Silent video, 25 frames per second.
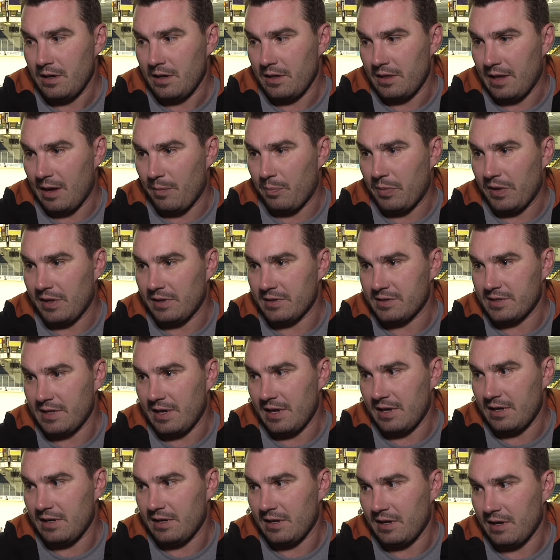That being
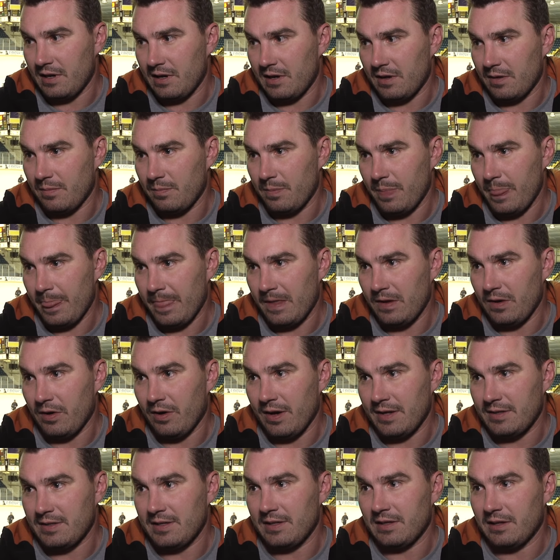said, I
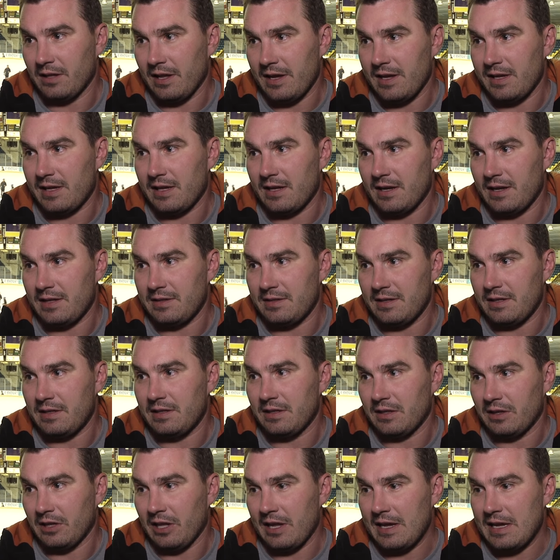did like it. I
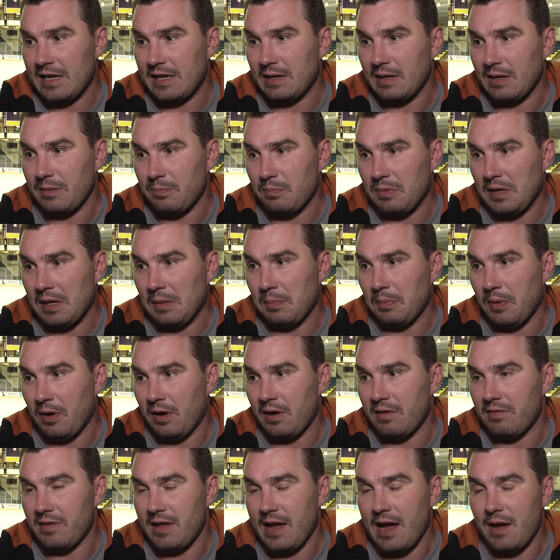did like being
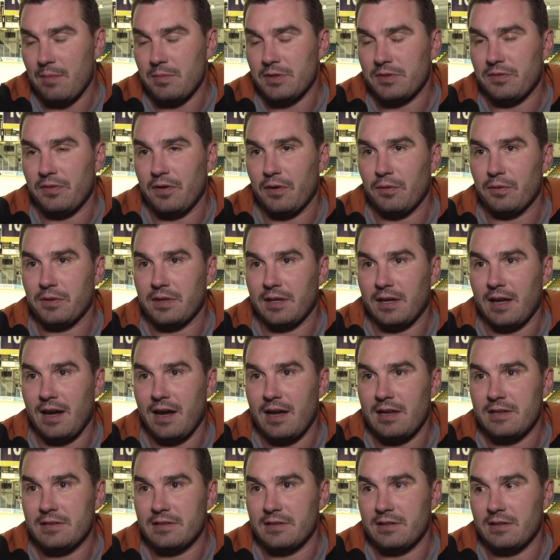part of the atmosphere with the
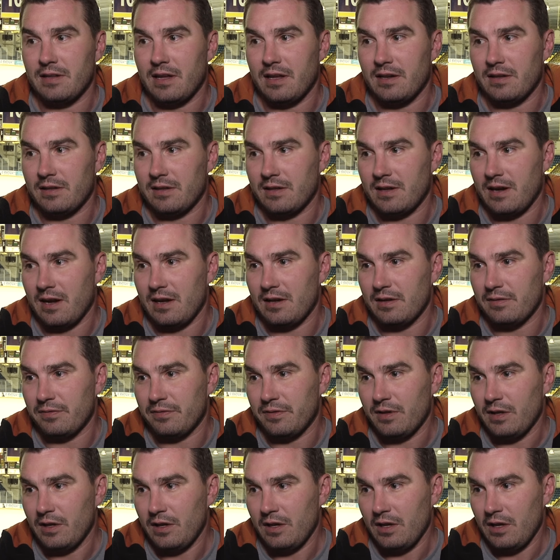guys, and kind
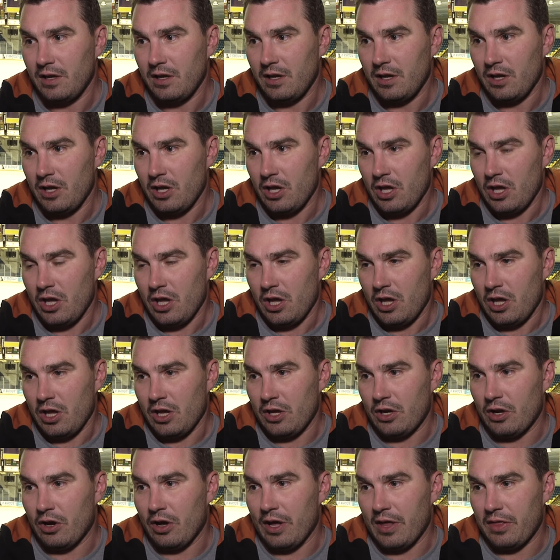of,
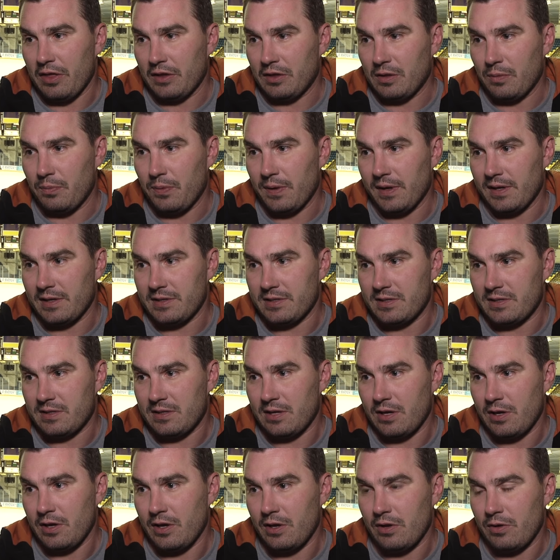I think the
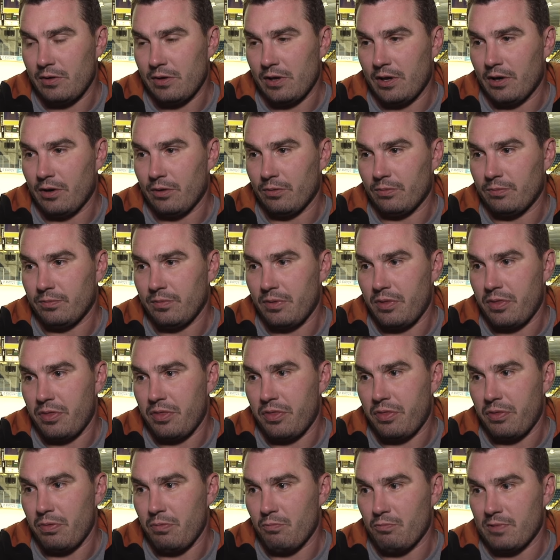biggest
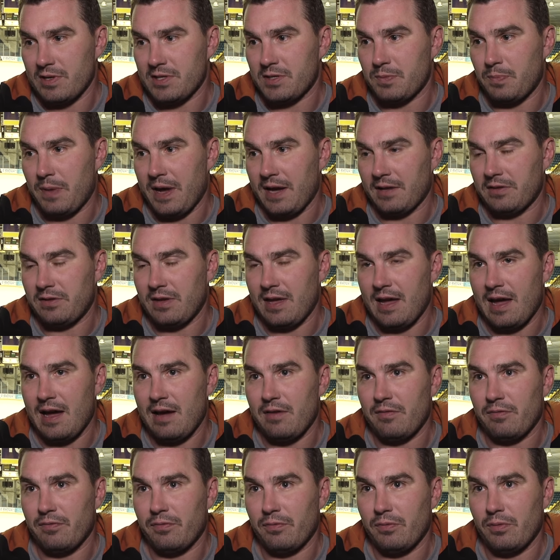respect you
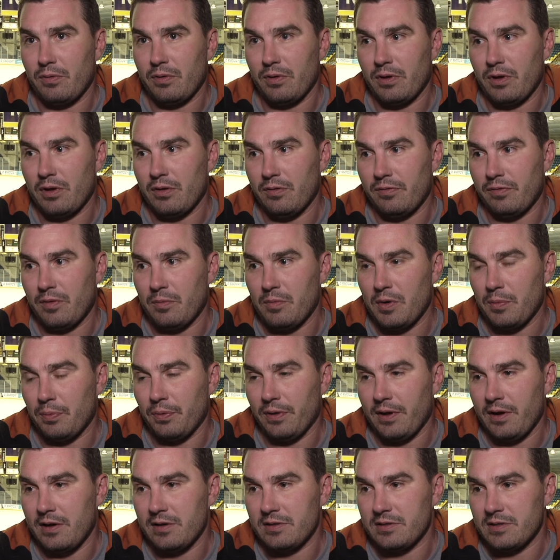have from your
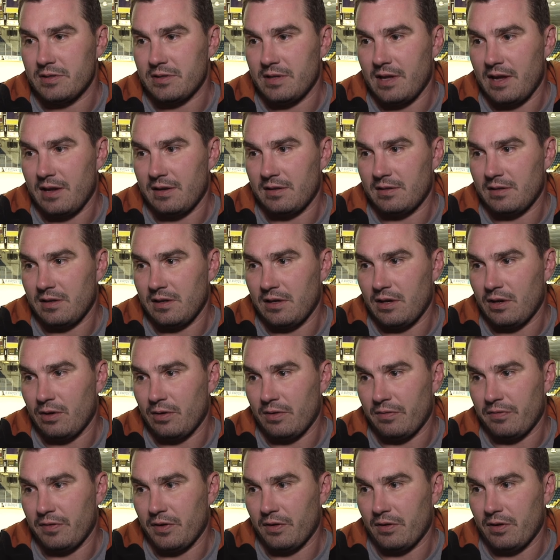players is that
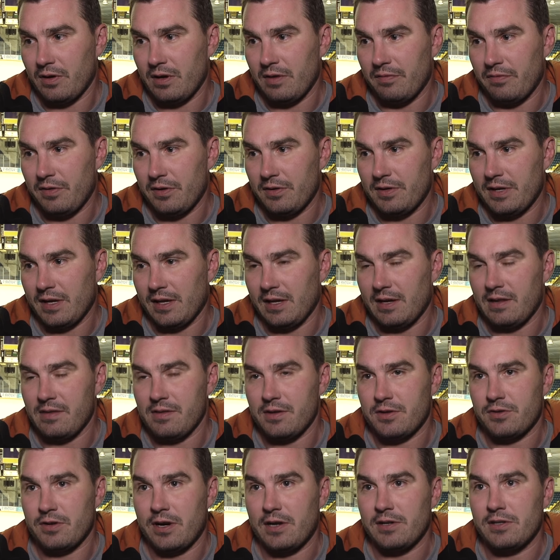if you're digging in
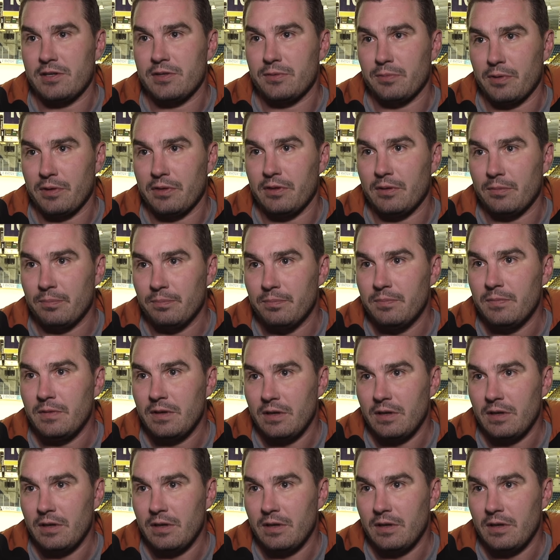the trenches with them,